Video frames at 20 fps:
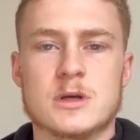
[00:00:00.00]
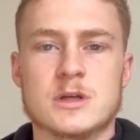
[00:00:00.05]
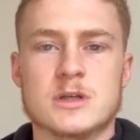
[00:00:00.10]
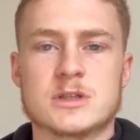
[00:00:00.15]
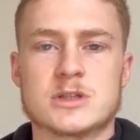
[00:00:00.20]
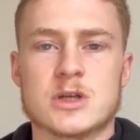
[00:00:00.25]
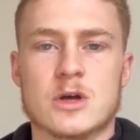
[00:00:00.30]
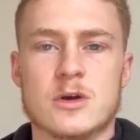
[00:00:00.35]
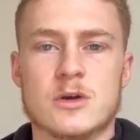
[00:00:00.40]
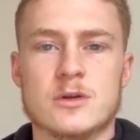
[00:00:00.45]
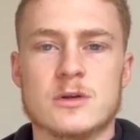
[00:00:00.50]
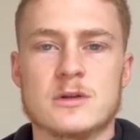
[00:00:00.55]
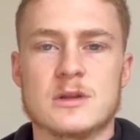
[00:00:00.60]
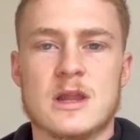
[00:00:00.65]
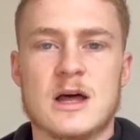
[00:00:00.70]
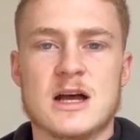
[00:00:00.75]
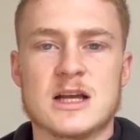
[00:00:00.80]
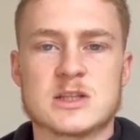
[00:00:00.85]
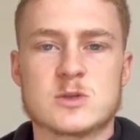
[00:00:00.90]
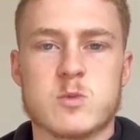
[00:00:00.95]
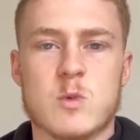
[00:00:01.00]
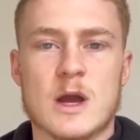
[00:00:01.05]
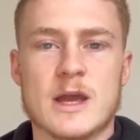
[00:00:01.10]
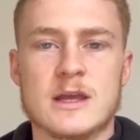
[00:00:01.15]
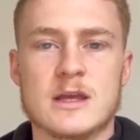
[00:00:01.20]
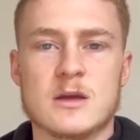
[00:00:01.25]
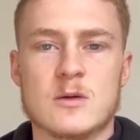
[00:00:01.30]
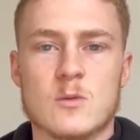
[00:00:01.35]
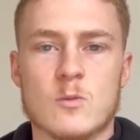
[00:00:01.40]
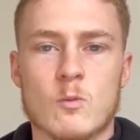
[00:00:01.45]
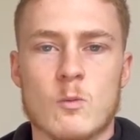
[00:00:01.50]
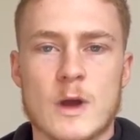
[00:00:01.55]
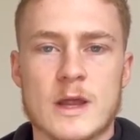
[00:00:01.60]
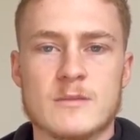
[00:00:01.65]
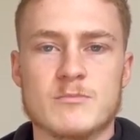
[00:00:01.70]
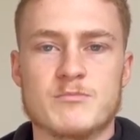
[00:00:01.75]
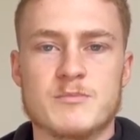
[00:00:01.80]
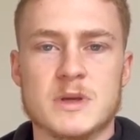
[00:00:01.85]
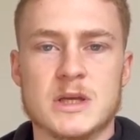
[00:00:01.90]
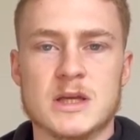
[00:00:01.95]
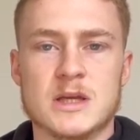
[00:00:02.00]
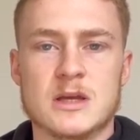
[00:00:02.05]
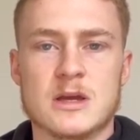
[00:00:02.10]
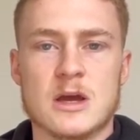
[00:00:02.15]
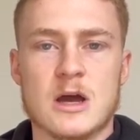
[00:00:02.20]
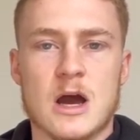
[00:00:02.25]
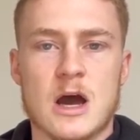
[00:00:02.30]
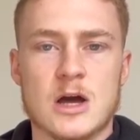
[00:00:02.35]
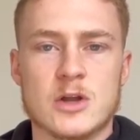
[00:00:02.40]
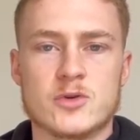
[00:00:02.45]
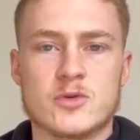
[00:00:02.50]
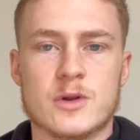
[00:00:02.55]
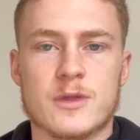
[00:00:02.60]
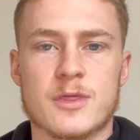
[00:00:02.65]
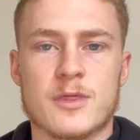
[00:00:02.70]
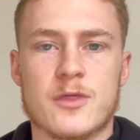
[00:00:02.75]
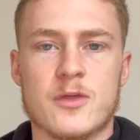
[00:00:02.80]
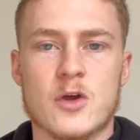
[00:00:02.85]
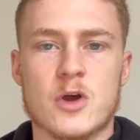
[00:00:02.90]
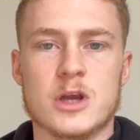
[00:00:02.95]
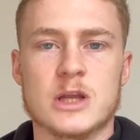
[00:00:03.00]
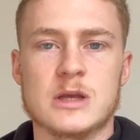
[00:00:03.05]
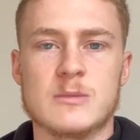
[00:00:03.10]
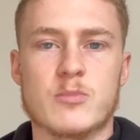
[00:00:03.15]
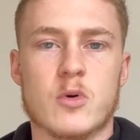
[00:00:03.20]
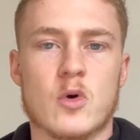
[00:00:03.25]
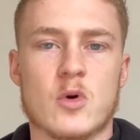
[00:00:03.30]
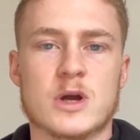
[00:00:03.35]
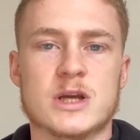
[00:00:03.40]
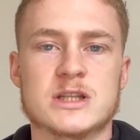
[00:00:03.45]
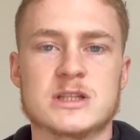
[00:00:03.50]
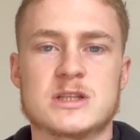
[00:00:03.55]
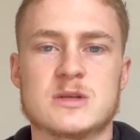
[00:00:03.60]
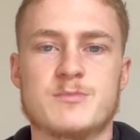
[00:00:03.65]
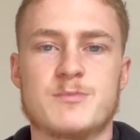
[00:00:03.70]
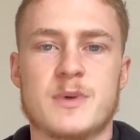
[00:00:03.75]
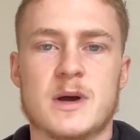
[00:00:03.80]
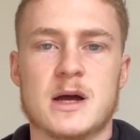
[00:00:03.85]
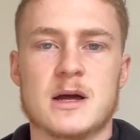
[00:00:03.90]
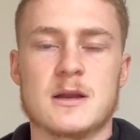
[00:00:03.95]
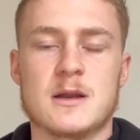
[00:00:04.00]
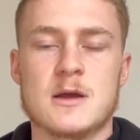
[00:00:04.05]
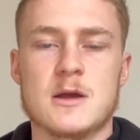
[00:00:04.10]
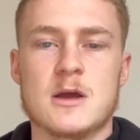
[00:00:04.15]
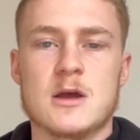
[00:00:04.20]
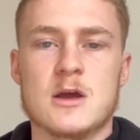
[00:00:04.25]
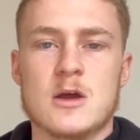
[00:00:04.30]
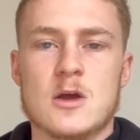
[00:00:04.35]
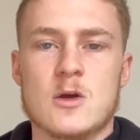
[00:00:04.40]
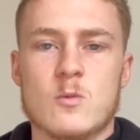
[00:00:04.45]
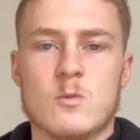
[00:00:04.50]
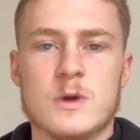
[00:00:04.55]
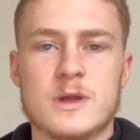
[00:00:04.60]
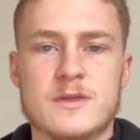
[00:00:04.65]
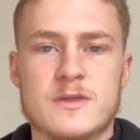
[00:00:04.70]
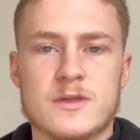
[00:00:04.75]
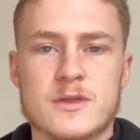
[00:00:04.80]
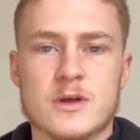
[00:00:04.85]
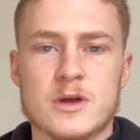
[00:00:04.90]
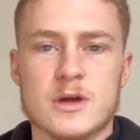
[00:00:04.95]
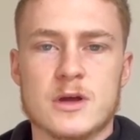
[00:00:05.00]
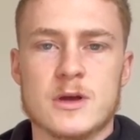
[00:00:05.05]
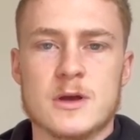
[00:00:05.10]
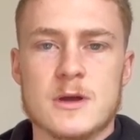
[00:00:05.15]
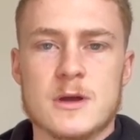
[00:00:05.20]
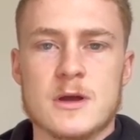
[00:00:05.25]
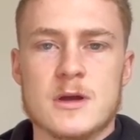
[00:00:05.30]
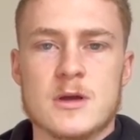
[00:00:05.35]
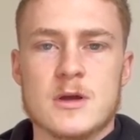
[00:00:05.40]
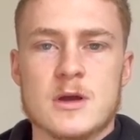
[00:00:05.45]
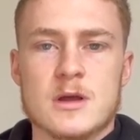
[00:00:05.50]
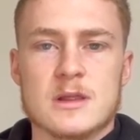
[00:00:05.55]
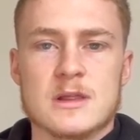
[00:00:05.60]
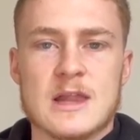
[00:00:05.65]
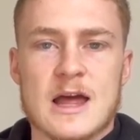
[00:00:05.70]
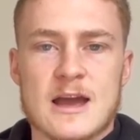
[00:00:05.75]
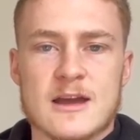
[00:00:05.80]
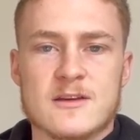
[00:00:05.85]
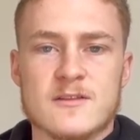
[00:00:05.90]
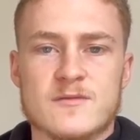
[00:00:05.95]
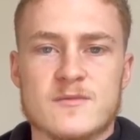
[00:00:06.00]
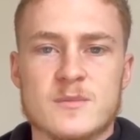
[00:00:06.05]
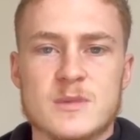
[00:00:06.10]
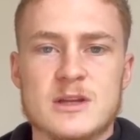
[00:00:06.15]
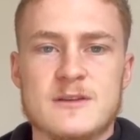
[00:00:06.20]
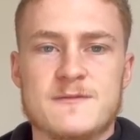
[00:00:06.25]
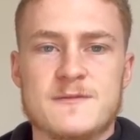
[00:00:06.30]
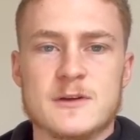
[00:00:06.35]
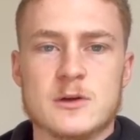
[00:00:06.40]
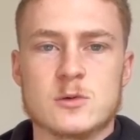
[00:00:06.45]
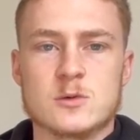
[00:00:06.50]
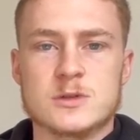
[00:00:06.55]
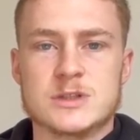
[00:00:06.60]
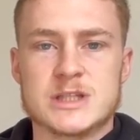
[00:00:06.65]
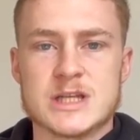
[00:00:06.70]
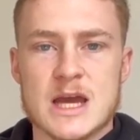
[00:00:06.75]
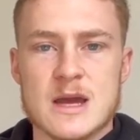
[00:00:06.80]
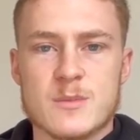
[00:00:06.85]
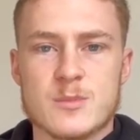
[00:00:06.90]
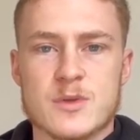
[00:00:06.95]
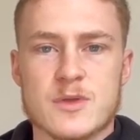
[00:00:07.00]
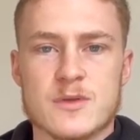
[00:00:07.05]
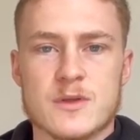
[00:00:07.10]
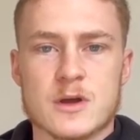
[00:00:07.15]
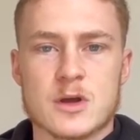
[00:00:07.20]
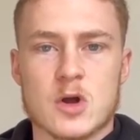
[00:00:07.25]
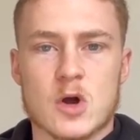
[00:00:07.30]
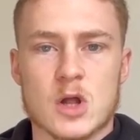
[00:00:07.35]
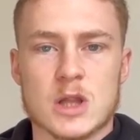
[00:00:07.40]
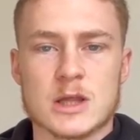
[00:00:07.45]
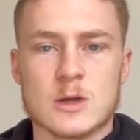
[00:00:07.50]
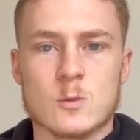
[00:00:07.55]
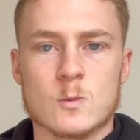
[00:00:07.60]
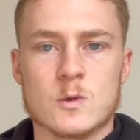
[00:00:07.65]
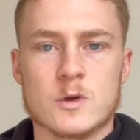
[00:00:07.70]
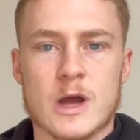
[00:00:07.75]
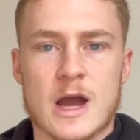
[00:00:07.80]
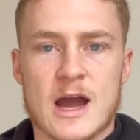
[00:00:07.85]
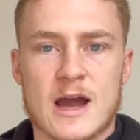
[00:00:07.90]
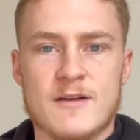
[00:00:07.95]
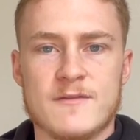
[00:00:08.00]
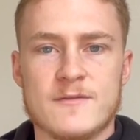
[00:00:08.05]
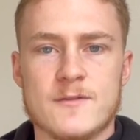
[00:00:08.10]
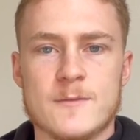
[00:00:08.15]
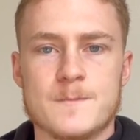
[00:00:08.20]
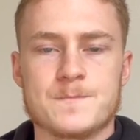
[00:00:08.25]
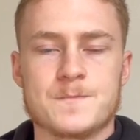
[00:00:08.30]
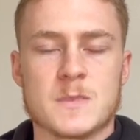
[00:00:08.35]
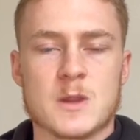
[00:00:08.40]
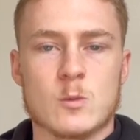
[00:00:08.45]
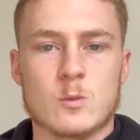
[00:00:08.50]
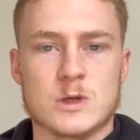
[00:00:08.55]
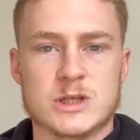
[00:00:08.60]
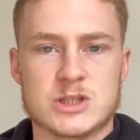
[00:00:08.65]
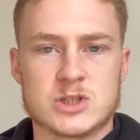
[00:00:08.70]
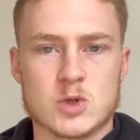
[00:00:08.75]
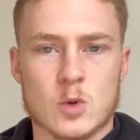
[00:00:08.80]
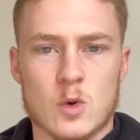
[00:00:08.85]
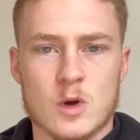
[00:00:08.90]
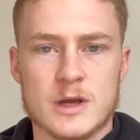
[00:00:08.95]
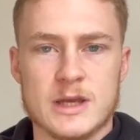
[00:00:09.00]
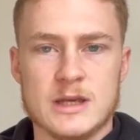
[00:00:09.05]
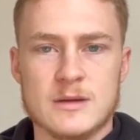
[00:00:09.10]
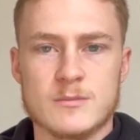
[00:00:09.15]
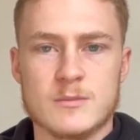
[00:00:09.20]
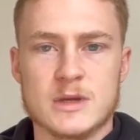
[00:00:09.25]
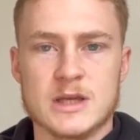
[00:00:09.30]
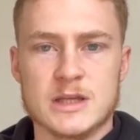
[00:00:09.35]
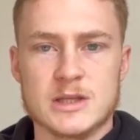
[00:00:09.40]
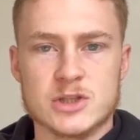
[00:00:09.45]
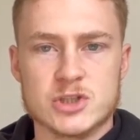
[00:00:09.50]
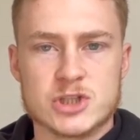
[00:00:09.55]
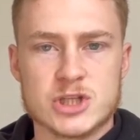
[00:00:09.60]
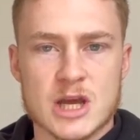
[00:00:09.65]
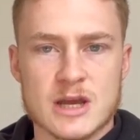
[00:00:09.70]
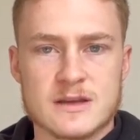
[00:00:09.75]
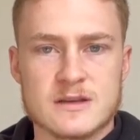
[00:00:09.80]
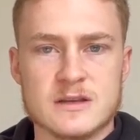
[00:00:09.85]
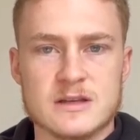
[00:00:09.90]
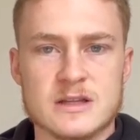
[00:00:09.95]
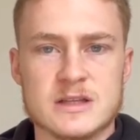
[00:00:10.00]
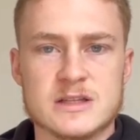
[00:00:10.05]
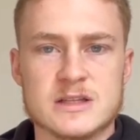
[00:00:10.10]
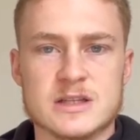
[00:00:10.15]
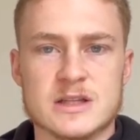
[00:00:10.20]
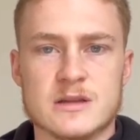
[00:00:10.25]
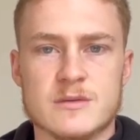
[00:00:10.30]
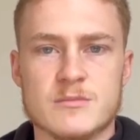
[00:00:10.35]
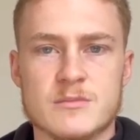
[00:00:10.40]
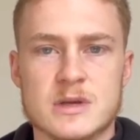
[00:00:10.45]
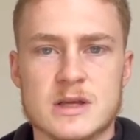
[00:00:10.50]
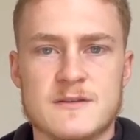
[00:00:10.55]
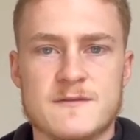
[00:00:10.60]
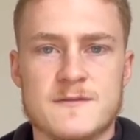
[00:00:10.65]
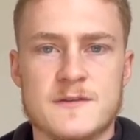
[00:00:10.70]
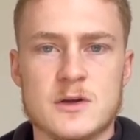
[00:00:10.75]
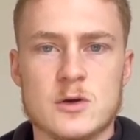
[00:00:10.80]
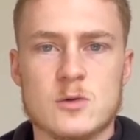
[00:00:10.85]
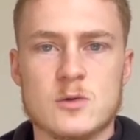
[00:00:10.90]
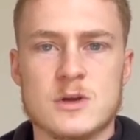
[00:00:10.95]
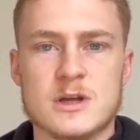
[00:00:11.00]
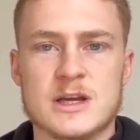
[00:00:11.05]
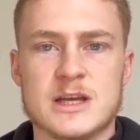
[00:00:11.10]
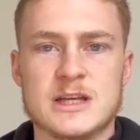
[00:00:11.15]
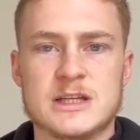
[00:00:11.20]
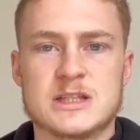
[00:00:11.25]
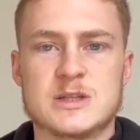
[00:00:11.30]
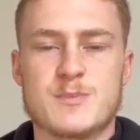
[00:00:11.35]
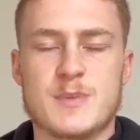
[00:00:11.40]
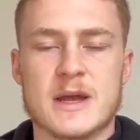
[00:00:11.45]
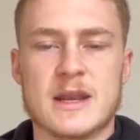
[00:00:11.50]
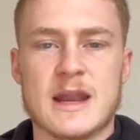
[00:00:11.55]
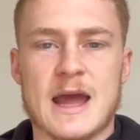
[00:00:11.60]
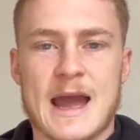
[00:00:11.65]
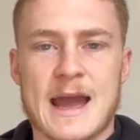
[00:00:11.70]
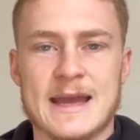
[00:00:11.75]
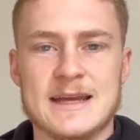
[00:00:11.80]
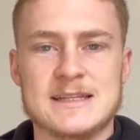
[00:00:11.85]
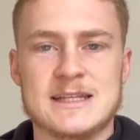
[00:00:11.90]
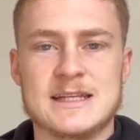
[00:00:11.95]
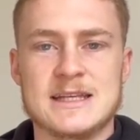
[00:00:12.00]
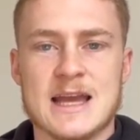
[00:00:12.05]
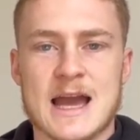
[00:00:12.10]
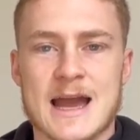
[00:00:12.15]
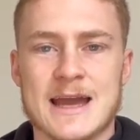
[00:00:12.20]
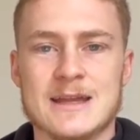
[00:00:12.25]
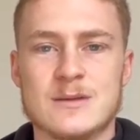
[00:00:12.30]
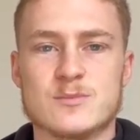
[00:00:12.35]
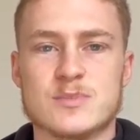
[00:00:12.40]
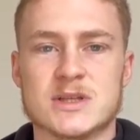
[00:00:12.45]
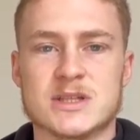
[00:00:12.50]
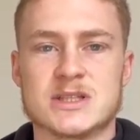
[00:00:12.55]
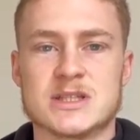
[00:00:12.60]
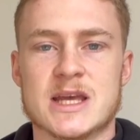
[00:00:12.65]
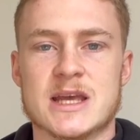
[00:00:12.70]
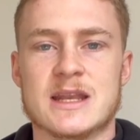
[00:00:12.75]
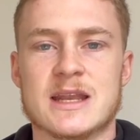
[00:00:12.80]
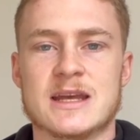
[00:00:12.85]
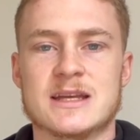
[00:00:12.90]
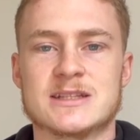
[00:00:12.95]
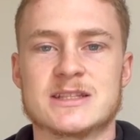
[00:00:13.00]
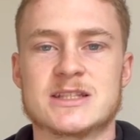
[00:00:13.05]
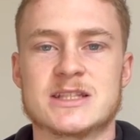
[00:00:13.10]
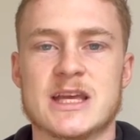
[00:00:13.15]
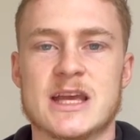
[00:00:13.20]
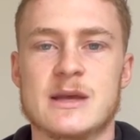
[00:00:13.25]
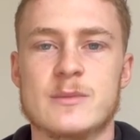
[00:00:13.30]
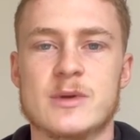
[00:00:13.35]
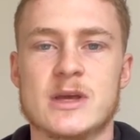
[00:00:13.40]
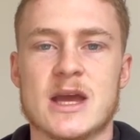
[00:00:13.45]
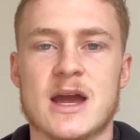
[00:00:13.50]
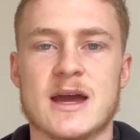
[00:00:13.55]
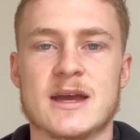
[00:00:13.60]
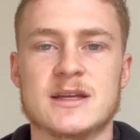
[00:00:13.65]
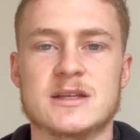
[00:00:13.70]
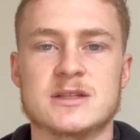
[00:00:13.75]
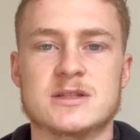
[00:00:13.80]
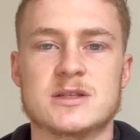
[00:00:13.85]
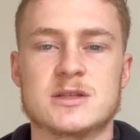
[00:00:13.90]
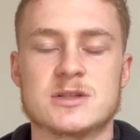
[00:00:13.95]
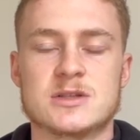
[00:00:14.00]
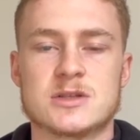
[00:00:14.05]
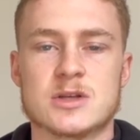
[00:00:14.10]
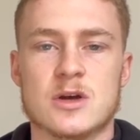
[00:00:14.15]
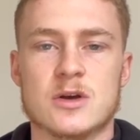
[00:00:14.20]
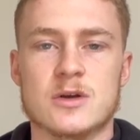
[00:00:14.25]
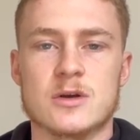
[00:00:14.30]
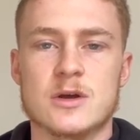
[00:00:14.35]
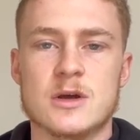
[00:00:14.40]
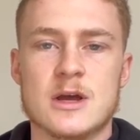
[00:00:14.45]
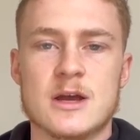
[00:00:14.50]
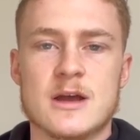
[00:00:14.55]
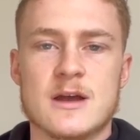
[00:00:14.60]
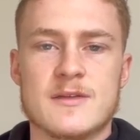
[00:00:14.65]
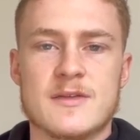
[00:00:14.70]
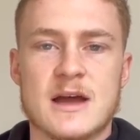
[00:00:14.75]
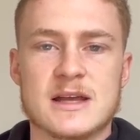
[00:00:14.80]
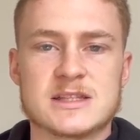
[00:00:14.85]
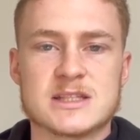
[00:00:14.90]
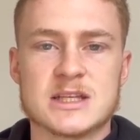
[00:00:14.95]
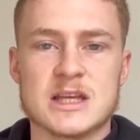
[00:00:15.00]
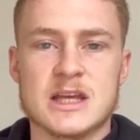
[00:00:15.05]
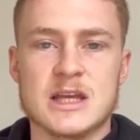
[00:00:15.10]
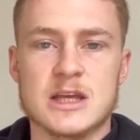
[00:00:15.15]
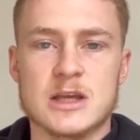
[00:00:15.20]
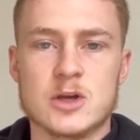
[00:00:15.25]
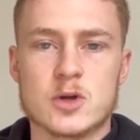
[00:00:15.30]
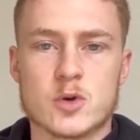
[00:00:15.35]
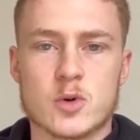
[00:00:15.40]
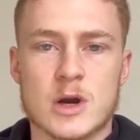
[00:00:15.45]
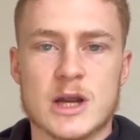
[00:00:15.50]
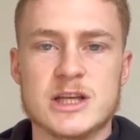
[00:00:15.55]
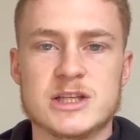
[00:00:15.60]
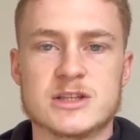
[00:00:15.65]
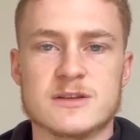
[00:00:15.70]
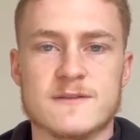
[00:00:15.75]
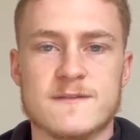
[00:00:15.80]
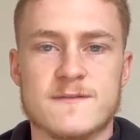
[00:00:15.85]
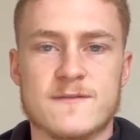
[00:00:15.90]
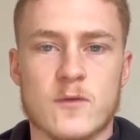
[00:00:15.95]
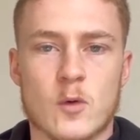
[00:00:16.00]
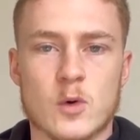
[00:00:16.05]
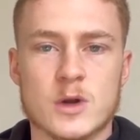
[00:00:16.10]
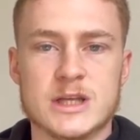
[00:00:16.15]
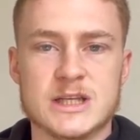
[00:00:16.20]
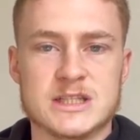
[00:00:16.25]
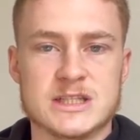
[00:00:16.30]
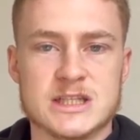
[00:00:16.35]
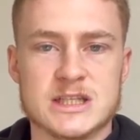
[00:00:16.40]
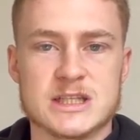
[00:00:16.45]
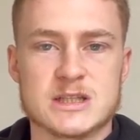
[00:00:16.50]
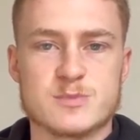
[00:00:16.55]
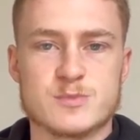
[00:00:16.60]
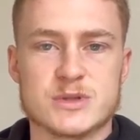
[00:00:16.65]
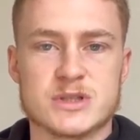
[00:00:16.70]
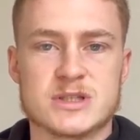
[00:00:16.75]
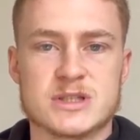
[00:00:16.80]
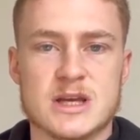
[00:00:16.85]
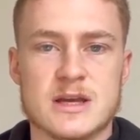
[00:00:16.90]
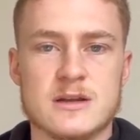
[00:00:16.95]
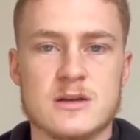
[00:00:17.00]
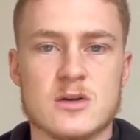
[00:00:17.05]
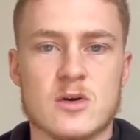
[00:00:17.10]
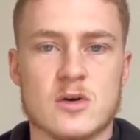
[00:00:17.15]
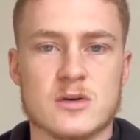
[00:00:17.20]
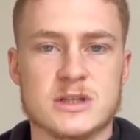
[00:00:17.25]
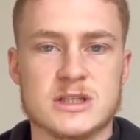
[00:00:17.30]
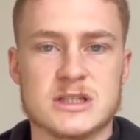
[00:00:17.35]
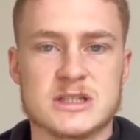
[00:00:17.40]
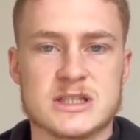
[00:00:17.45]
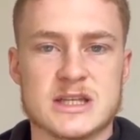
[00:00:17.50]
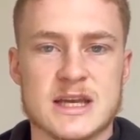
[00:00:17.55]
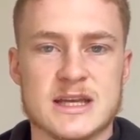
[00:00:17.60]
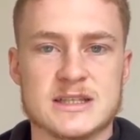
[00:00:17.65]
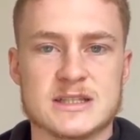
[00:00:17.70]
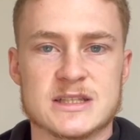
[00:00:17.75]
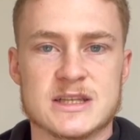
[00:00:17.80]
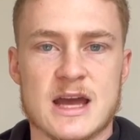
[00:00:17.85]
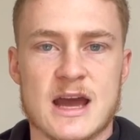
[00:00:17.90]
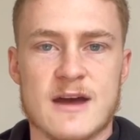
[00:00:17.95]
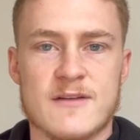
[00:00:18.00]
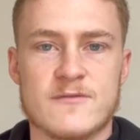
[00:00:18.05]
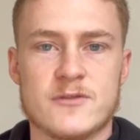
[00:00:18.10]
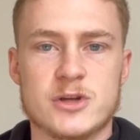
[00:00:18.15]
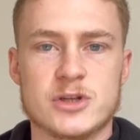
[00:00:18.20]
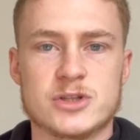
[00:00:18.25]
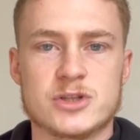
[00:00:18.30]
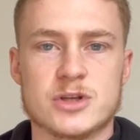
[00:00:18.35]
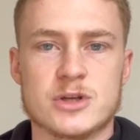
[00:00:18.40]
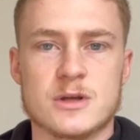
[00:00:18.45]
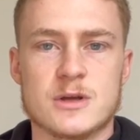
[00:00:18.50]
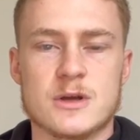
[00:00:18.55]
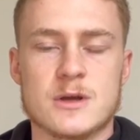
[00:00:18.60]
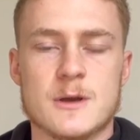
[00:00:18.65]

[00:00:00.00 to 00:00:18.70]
So last week went big, 130 points, but with the lack of midfield depth that Collingwood have, we saw him injected into the midfield. He spent 88% at CBAs. So that's an increase of 46% on his season average.